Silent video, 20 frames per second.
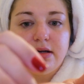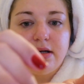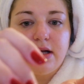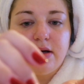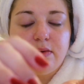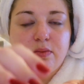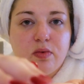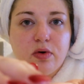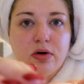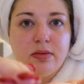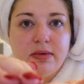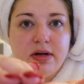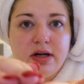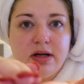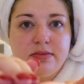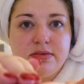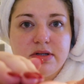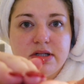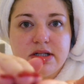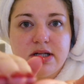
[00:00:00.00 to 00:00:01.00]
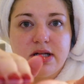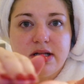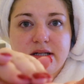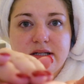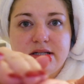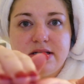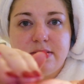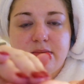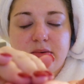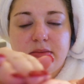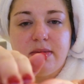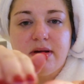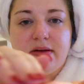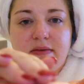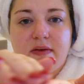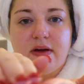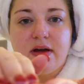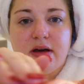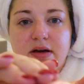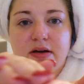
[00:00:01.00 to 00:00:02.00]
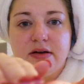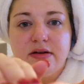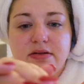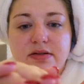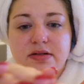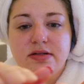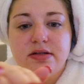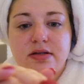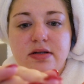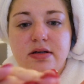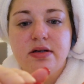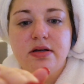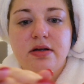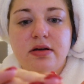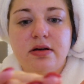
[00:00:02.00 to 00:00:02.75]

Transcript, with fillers: and I warm it up just on the tip of my fingers.